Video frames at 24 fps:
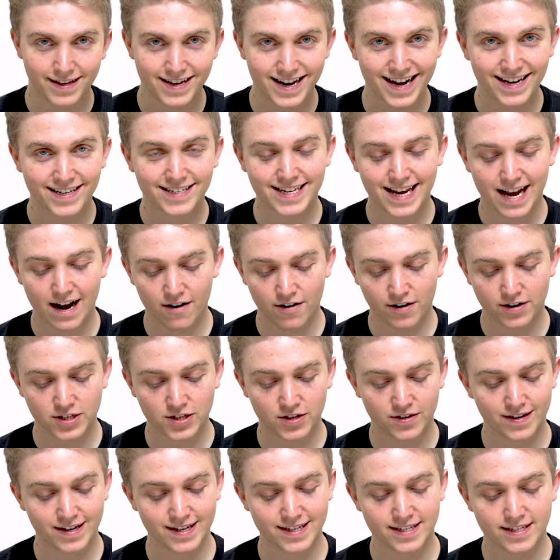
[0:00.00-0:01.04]
The next
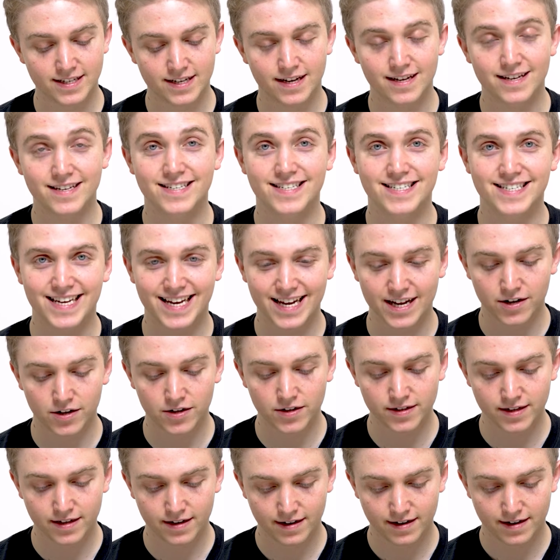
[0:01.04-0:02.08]
character is
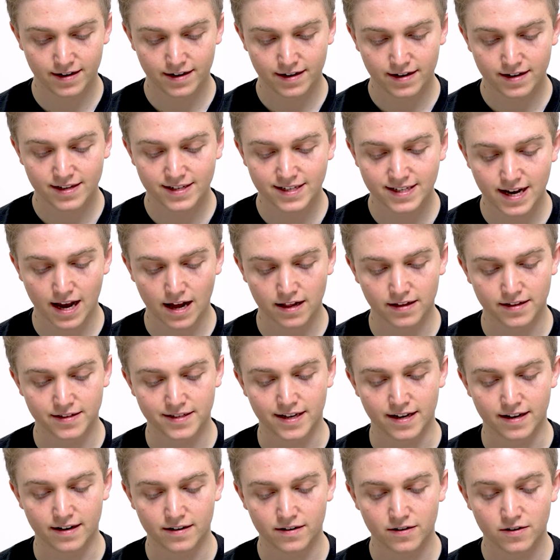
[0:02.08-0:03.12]
Skilled
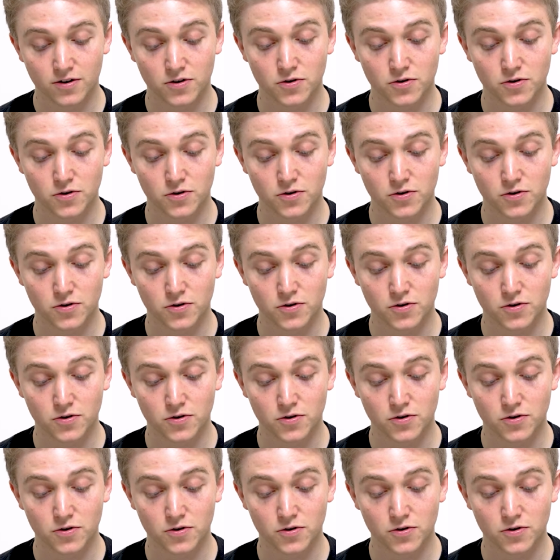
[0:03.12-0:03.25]
Skeleton,